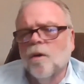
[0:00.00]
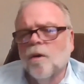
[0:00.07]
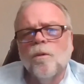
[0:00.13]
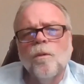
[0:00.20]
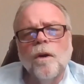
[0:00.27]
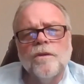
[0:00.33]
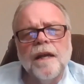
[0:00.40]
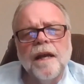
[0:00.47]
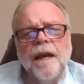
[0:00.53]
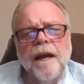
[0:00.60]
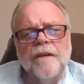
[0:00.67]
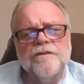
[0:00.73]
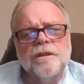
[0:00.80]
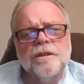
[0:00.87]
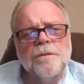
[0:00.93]
Well, they
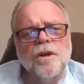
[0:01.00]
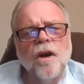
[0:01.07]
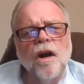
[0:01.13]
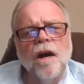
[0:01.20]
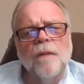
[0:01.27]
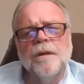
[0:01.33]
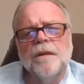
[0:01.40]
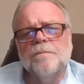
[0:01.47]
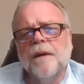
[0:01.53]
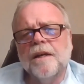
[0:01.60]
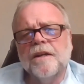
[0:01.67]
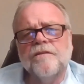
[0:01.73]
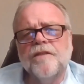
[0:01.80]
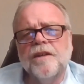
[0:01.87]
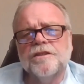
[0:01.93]
have some common
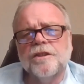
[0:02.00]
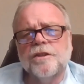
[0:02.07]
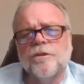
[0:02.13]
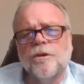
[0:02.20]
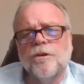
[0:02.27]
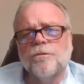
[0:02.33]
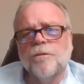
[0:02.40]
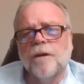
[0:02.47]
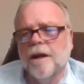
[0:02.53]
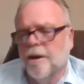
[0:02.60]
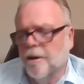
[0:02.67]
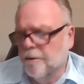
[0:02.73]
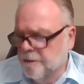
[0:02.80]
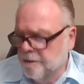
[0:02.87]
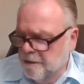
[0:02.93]
metaphysical
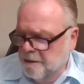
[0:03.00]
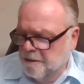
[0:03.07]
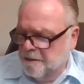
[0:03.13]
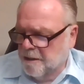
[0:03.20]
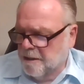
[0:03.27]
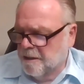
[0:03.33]
ground, and